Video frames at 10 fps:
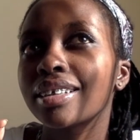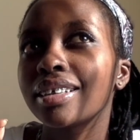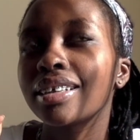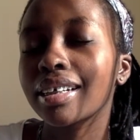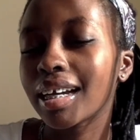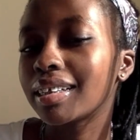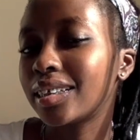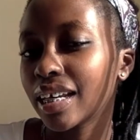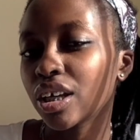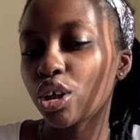it can
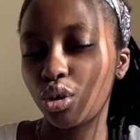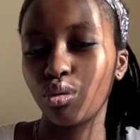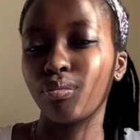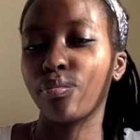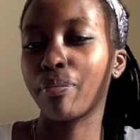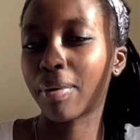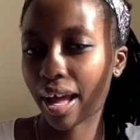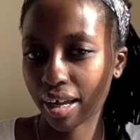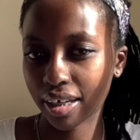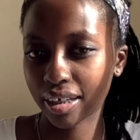take you
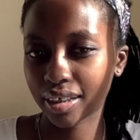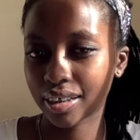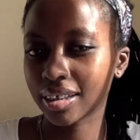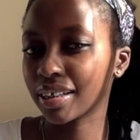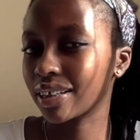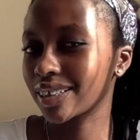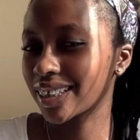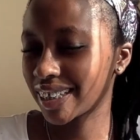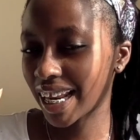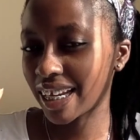back
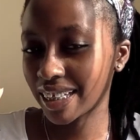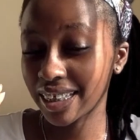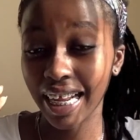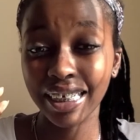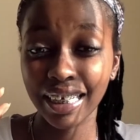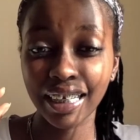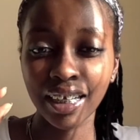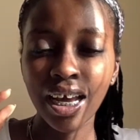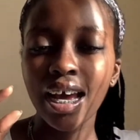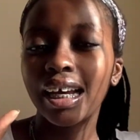slightly.
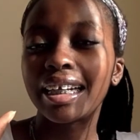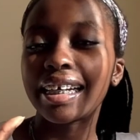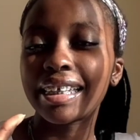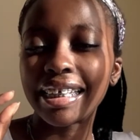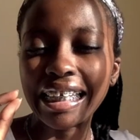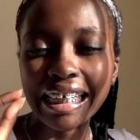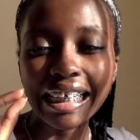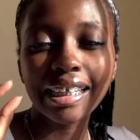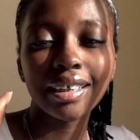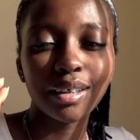It can
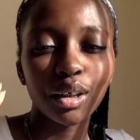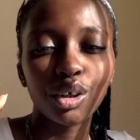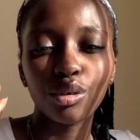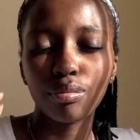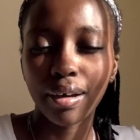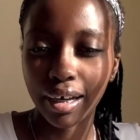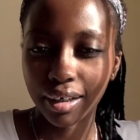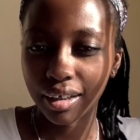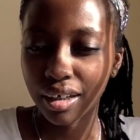slightly take you back.